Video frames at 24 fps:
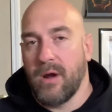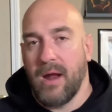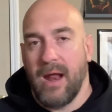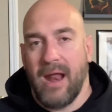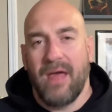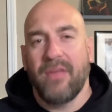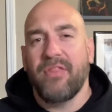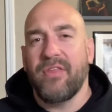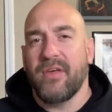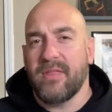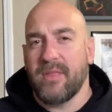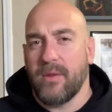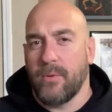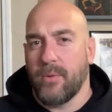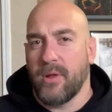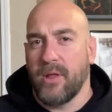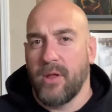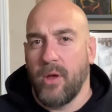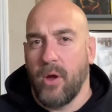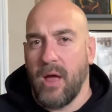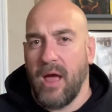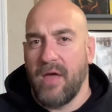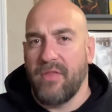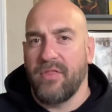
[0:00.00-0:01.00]
And I think
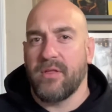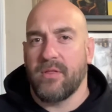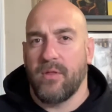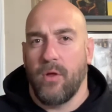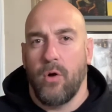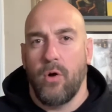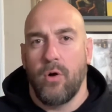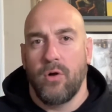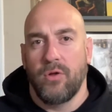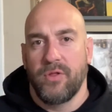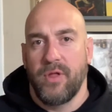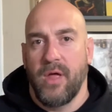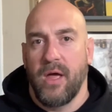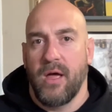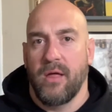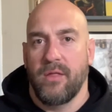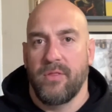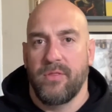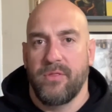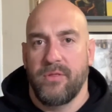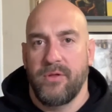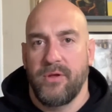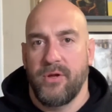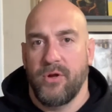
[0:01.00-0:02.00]
they'll hold
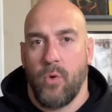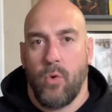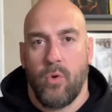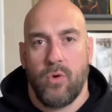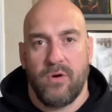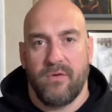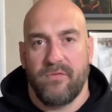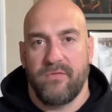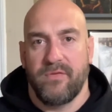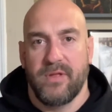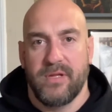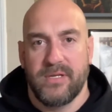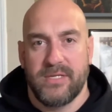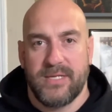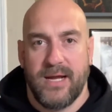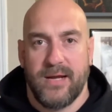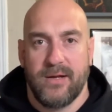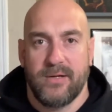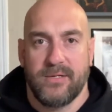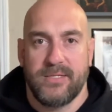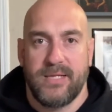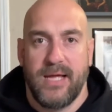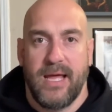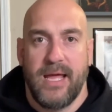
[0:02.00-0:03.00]
your order for the
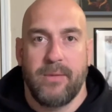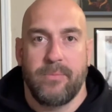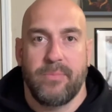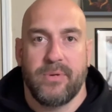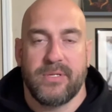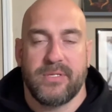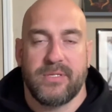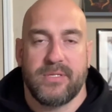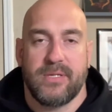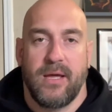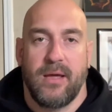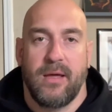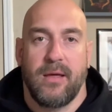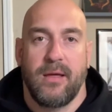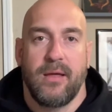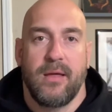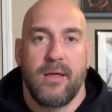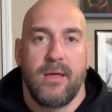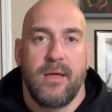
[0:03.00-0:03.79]
entire day, but.